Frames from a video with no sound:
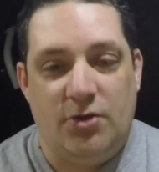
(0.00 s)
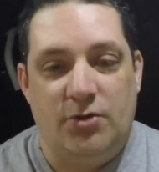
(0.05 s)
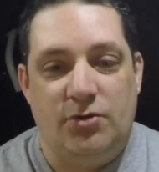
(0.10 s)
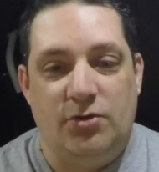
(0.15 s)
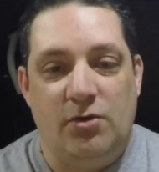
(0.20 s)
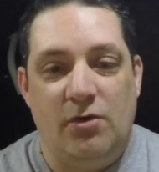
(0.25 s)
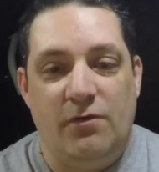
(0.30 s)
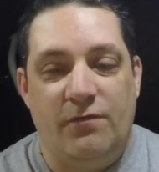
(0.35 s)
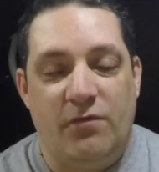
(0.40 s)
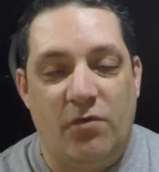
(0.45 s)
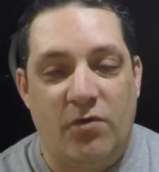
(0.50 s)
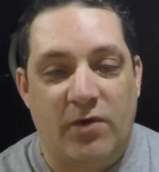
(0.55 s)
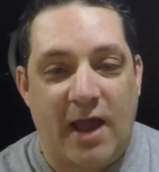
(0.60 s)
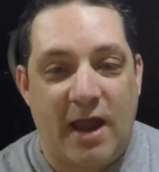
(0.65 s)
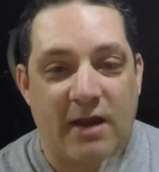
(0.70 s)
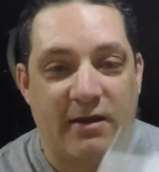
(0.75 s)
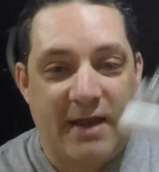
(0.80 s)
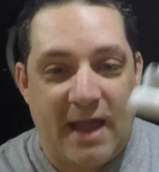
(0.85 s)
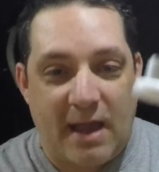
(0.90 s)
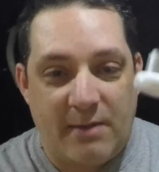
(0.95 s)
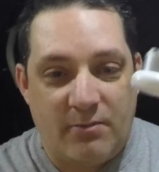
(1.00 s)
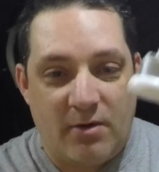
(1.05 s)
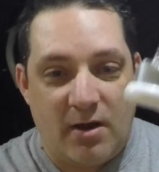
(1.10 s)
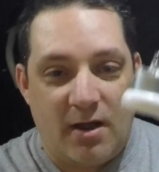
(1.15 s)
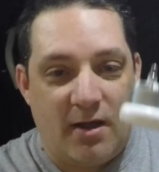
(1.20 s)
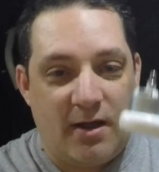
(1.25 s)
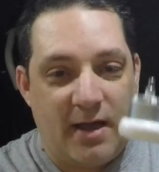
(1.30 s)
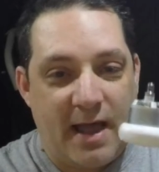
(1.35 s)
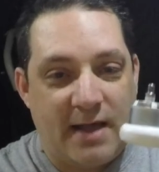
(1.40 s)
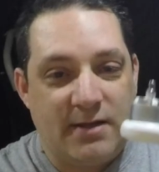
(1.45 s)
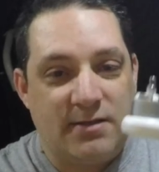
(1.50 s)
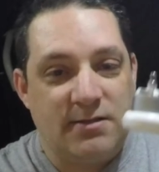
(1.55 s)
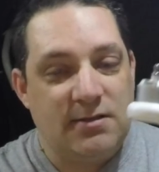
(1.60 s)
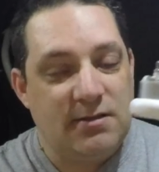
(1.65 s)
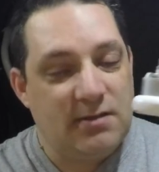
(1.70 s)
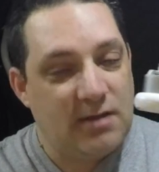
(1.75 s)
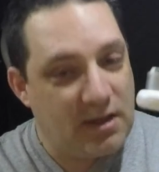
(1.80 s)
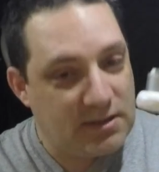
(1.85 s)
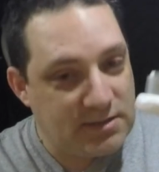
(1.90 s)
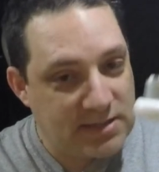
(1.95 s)
new 4K camera and
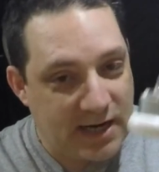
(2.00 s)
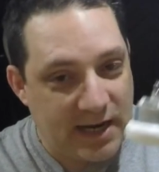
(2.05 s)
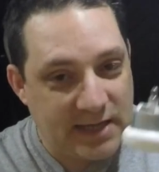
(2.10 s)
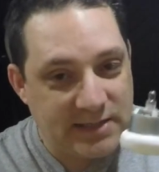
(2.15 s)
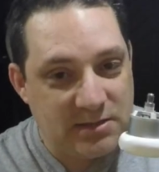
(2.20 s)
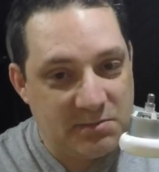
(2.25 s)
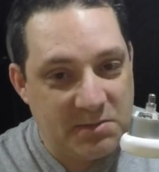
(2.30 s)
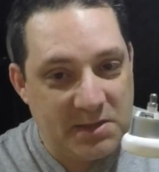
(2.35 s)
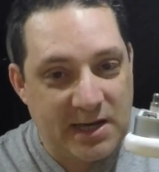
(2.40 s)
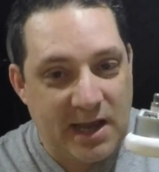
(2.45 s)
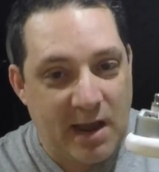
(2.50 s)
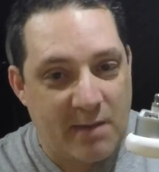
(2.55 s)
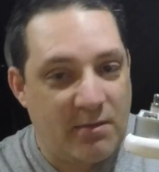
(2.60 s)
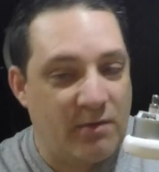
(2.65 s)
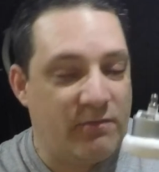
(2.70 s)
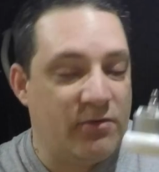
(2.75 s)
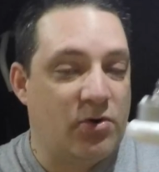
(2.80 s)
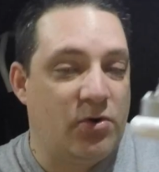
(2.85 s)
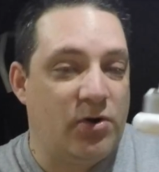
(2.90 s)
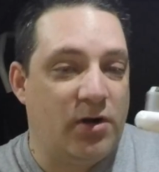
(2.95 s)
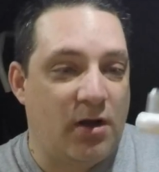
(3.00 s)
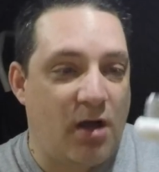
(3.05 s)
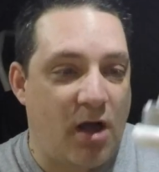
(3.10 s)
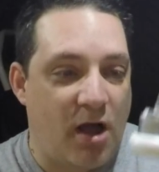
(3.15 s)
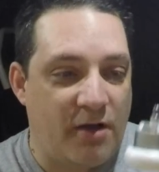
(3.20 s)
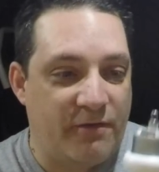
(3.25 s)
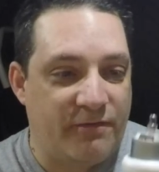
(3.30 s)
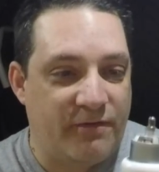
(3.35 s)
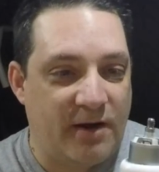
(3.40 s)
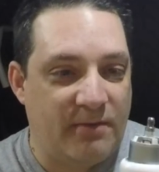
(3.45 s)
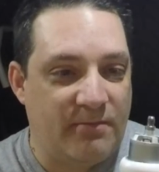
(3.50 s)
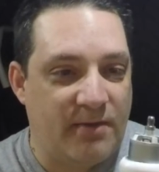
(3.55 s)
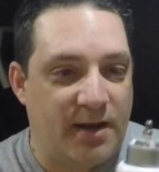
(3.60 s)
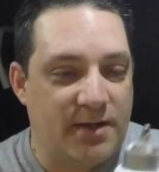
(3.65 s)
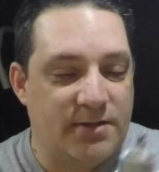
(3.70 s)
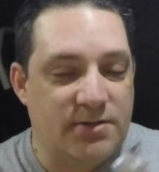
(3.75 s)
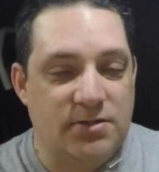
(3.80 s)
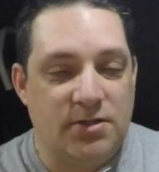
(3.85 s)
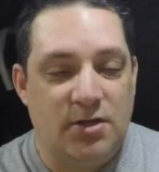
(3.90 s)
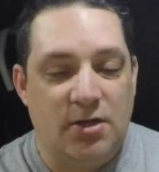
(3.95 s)
a 1080p camera recording higher frame
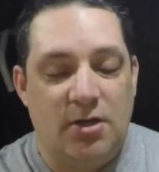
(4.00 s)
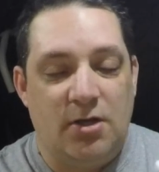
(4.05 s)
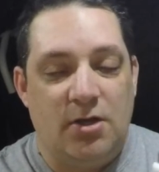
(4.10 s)
rates,